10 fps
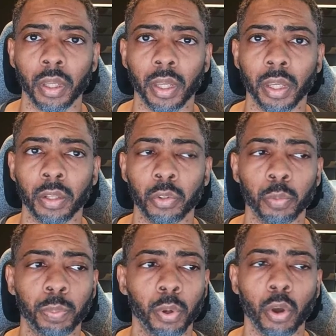and you
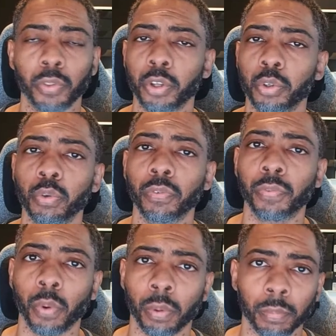put on their
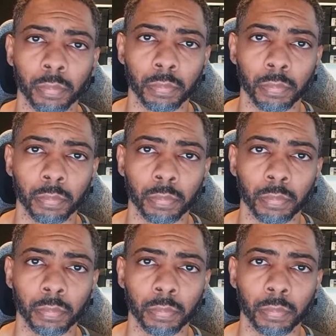uniform